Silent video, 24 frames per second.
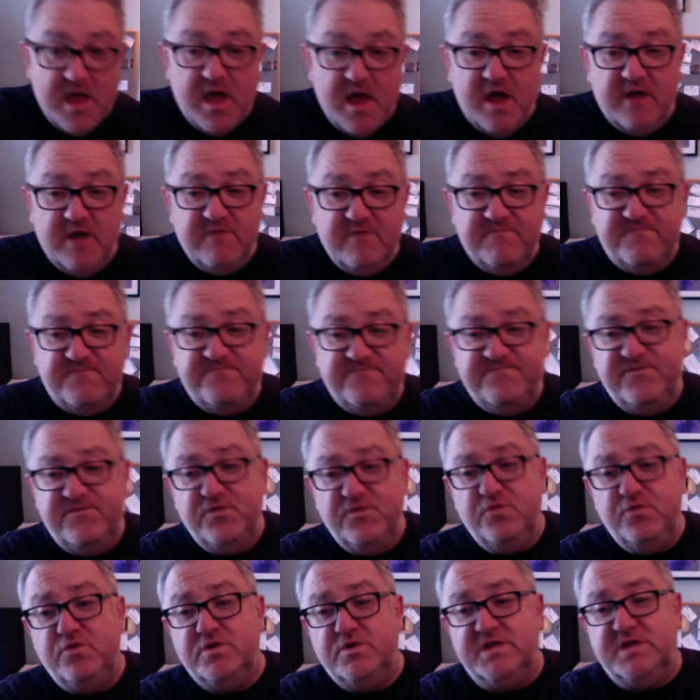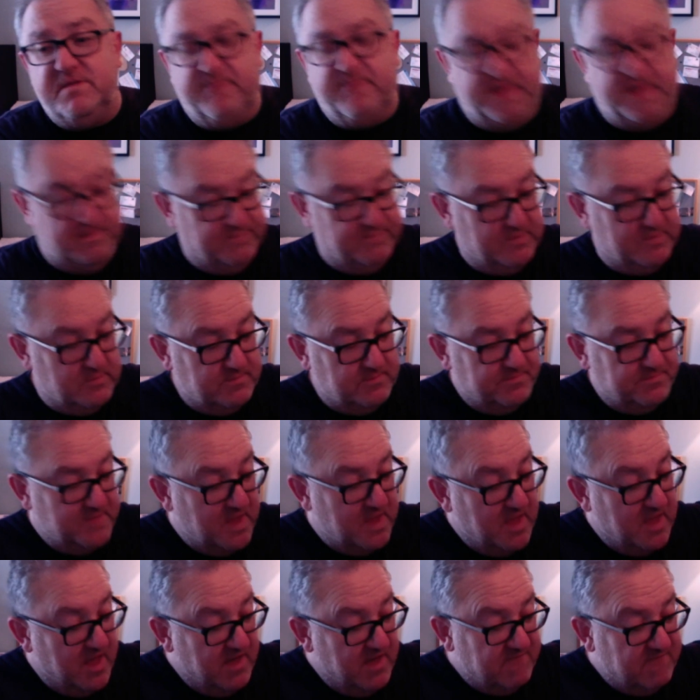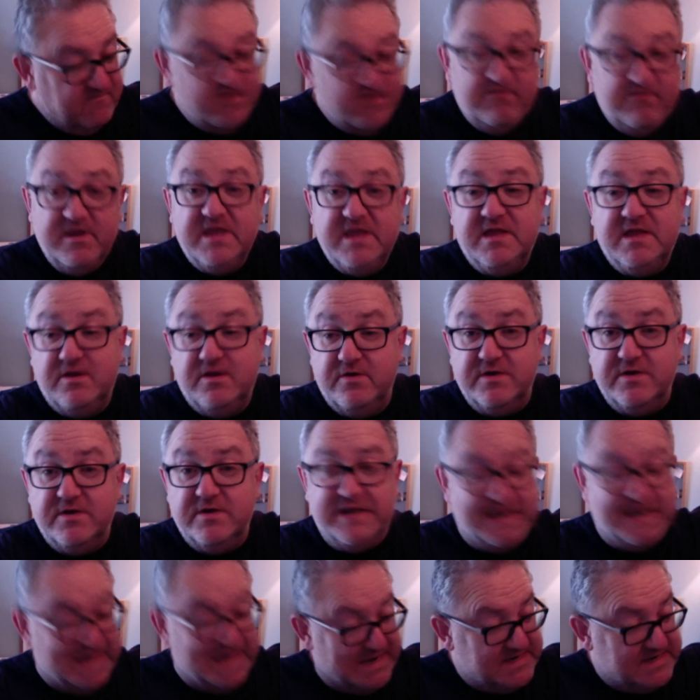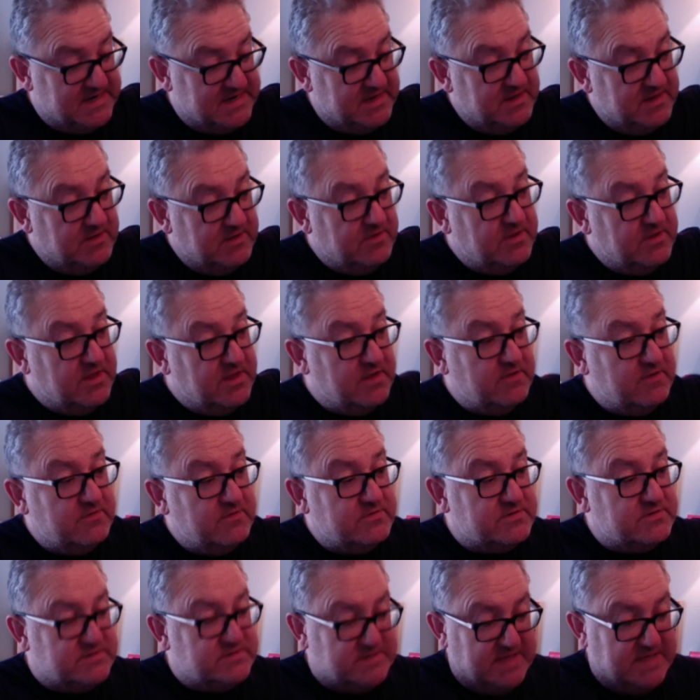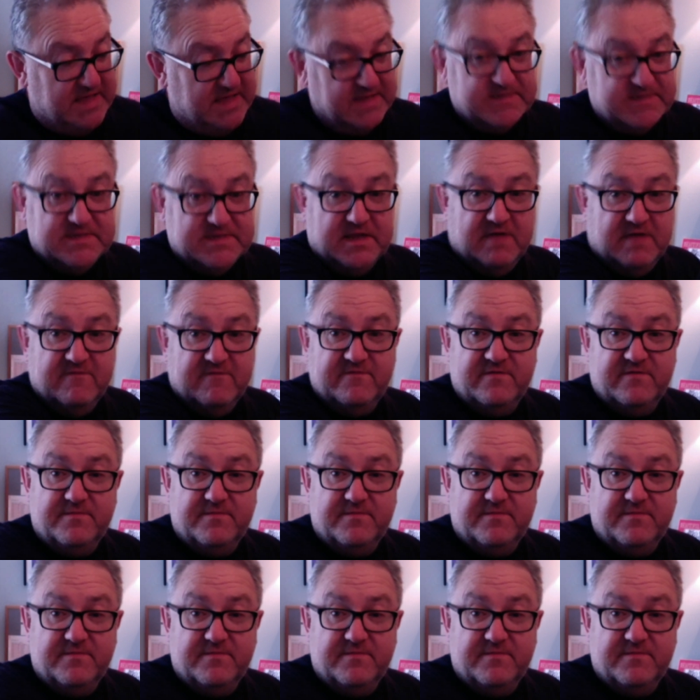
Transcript: And Fuji people are very good at letting you use their stuff.